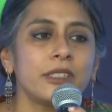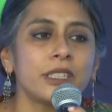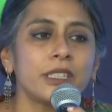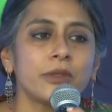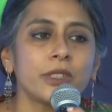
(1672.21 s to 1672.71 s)

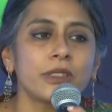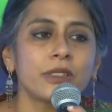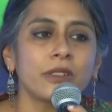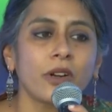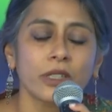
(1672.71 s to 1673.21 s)
she
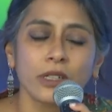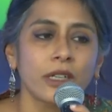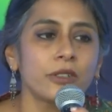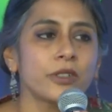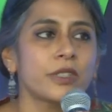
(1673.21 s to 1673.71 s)
was not
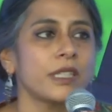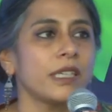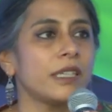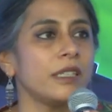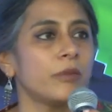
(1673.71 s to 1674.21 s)
allowed to
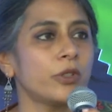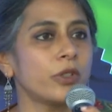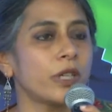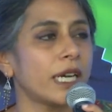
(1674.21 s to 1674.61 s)
sing anymore.